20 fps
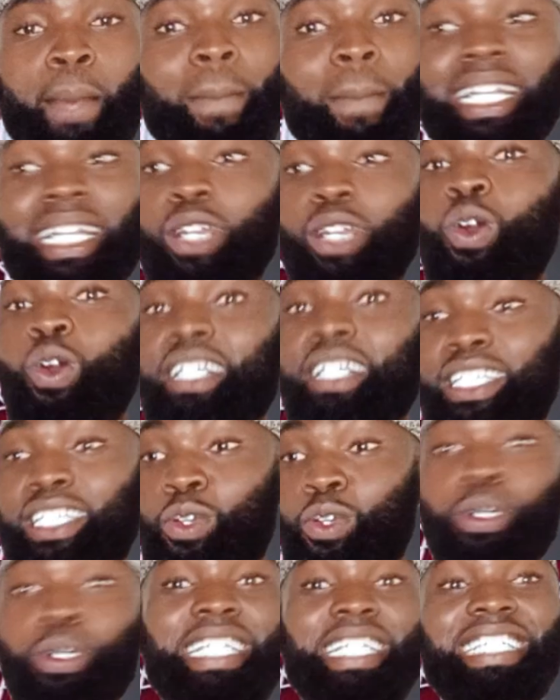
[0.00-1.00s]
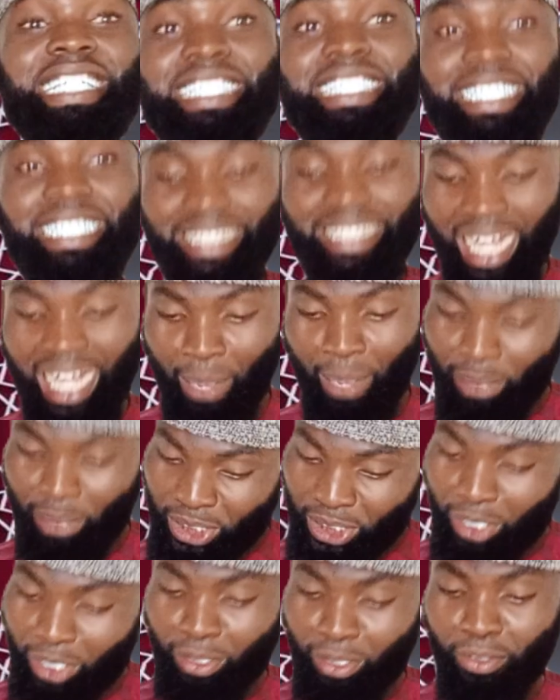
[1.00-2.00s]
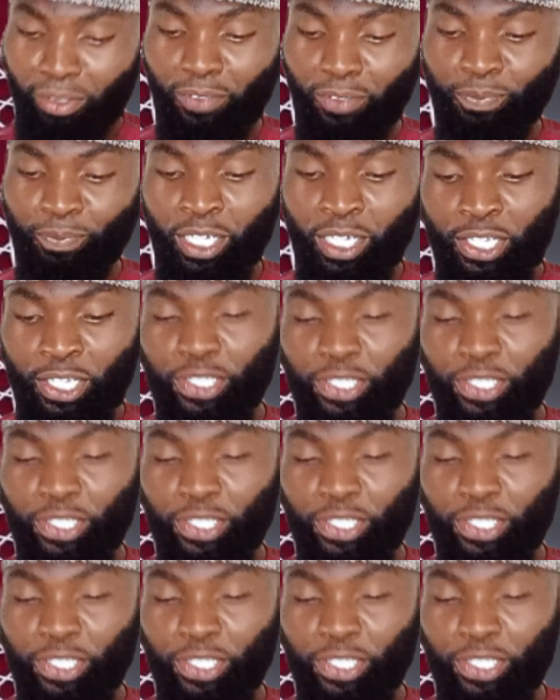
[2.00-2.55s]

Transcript: Manil ukht, who is the sister? MashaAllah.